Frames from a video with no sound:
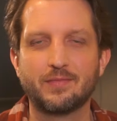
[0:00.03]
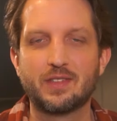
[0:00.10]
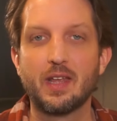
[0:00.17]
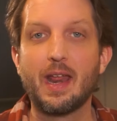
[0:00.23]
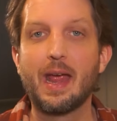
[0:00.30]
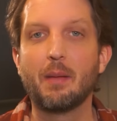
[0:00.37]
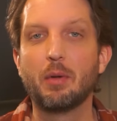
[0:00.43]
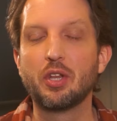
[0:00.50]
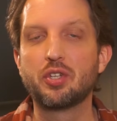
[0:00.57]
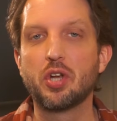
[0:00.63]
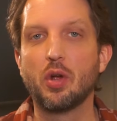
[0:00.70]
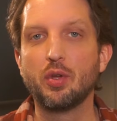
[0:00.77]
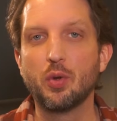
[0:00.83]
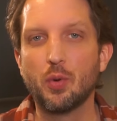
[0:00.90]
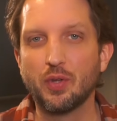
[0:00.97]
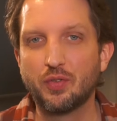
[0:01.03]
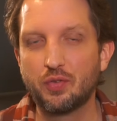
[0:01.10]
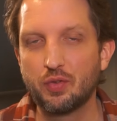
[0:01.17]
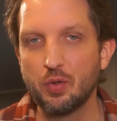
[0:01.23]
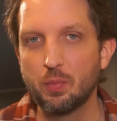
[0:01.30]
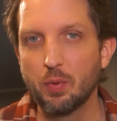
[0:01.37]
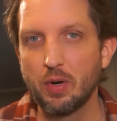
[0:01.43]
Today I'm going to show you a
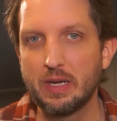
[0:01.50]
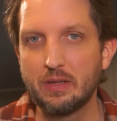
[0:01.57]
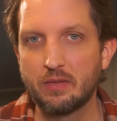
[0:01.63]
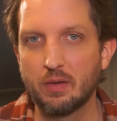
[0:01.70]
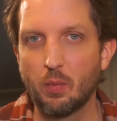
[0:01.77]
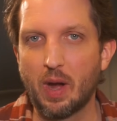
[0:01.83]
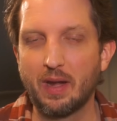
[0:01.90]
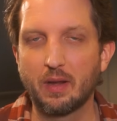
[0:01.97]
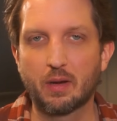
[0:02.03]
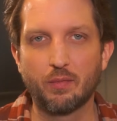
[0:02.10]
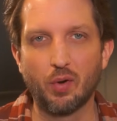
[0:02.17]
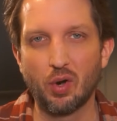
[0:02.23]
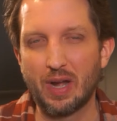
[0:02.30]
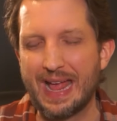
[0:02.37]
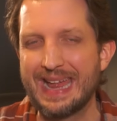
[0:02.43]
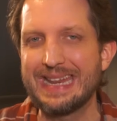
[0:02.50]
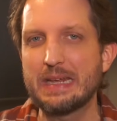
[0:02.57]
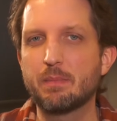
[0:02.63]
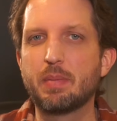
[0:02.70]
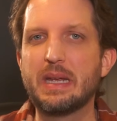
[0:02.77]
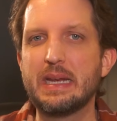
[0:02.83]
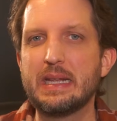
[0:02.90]
super easy way to convert
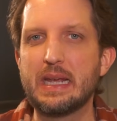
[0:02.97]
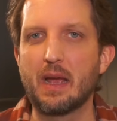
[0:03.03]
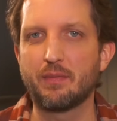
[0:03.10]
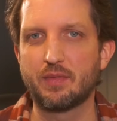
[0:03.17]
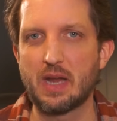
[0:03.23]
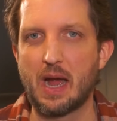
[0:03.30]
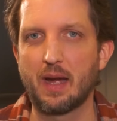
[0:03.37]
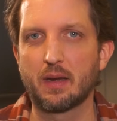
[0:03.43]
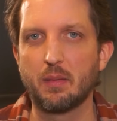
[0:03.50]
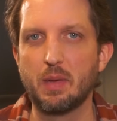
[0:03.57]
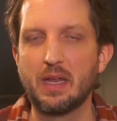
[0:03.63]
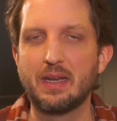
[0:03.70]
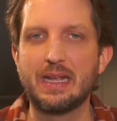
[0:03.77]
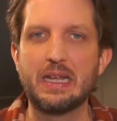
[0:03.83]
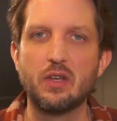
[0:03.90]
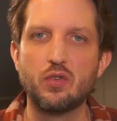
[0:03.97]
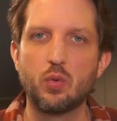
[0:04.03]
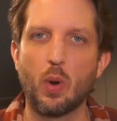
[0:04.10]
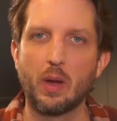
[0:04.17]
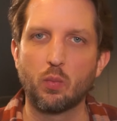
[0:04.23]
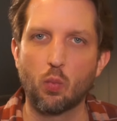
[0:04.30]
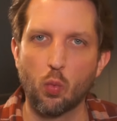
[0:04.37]
any PDF document
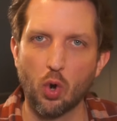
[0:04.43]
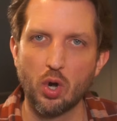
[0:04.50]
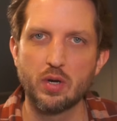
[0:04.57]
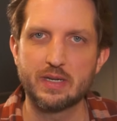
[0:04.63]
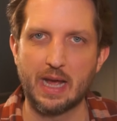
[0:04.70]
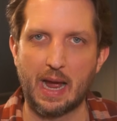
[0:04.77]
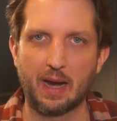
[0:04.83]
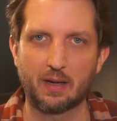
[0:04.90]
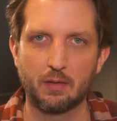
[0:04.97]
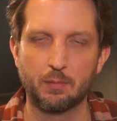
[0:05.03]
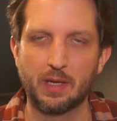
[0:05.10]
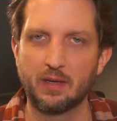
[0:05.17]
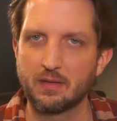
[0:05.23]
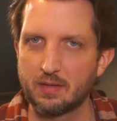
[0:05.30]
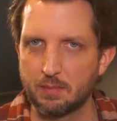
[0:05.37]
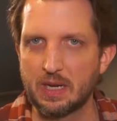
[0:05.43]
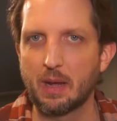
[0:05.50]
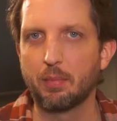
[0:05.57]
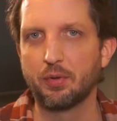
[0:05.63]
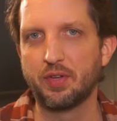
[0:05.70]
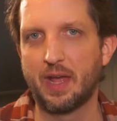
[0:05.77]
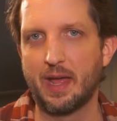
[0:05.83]
into a Word document to be
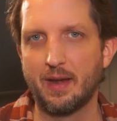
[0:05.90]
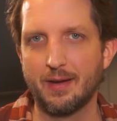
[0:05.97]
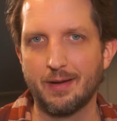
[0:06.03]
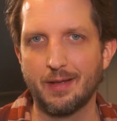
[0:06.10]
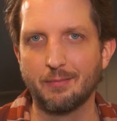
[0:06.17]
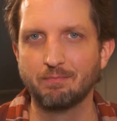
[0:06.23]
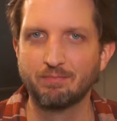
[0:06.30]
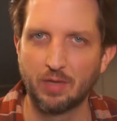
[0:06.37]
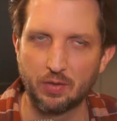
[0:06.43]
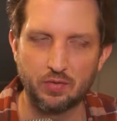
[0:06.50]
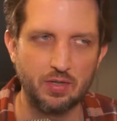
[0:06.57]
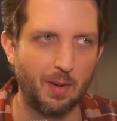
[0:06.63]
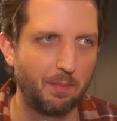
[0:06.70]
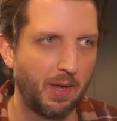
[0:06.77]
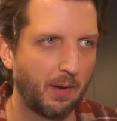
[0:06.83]
able to edit it. Let's jump